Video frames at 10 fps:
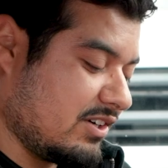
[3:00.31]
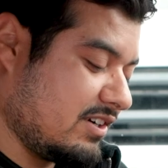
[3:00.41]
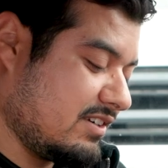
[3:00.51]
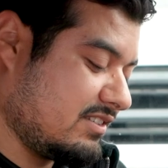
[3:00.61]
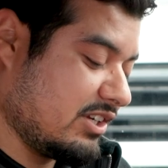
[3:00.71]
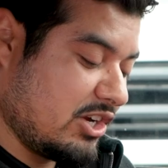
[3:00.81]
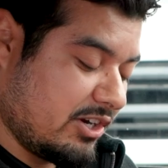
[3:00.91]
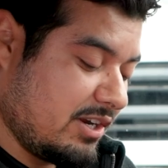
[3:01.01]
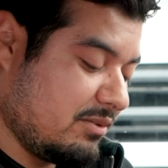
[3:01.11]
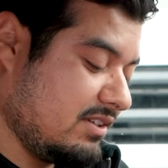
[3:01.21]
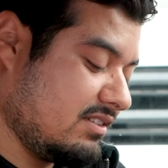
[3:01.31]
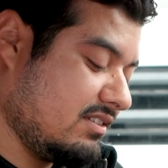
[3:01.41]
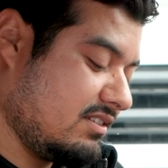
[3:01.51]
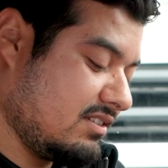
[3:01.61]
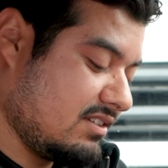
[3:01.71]
or security
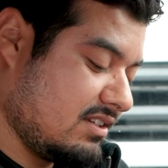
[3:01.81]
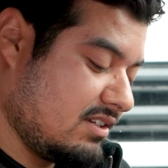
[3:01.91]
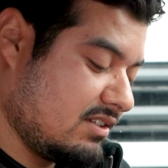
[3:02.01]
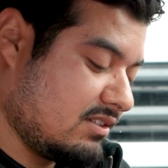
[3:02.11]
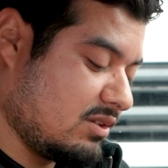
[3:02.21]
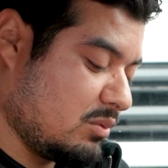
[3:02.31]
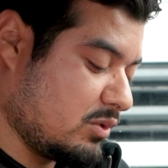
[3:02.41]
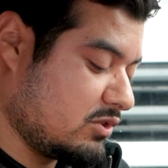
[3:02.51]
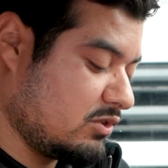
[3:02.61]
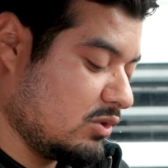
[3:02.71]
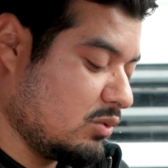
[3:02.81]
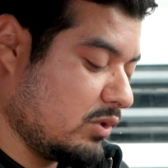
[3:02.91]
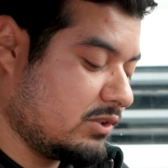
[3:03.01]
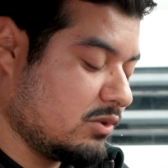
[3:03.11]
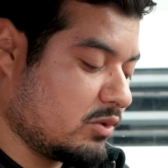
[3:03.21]
reasons. So we'll just do
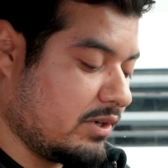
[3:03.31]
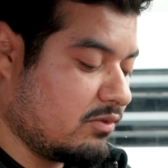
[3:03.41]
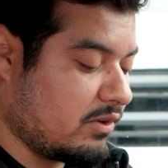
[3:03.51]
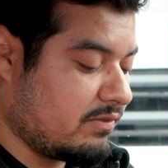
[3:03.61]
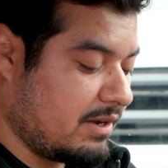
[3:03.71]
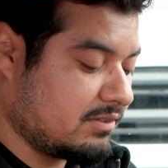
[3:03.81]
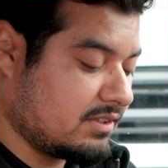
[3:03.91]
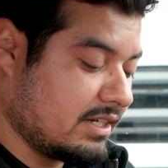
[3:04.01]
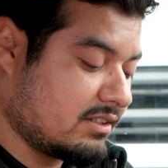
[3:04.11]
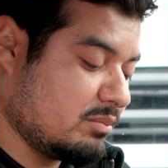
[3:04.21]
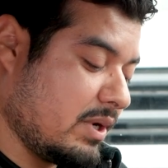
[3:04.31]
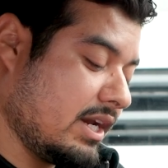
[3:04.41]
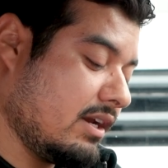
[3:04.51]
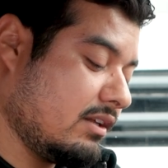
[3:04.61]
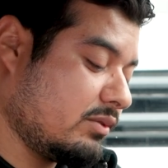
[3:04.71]
one, two, three, four, five, six.
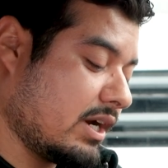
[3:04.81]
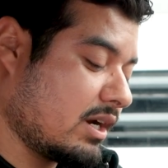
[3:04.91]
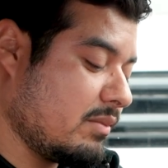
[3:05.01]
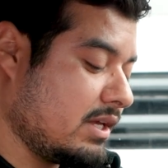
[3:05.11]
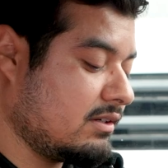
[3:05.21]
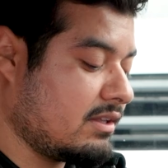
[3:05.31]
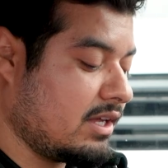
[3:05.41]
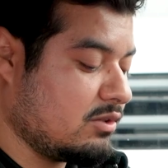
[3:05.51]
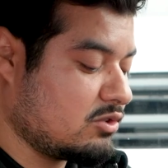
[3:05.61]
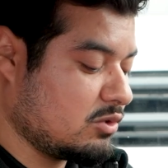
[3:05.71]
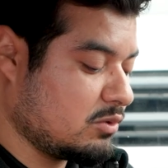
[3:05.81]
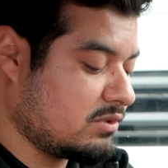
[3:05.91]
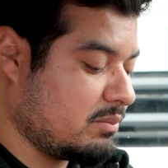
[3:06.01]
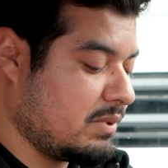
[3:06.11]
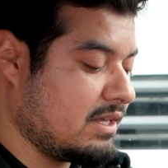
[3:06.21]
But it is recommended that you
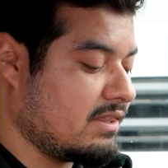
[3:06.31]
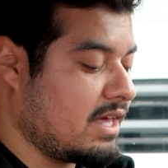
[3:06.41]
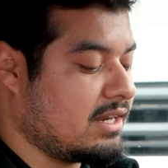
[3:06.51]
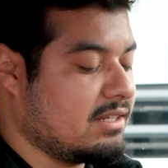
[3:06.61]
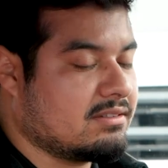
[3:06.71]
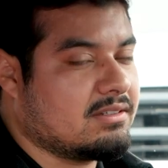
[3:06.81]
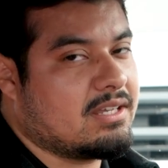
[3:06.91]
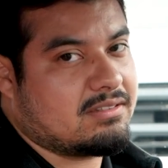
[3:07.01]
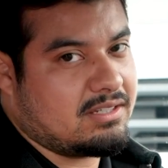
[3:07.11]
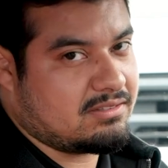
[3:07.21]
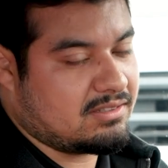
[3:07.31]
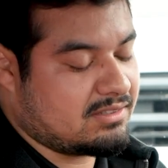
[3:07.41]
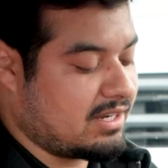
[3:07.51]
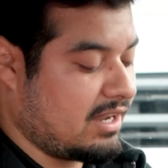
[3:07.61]
choose a PIN that isn't as easy to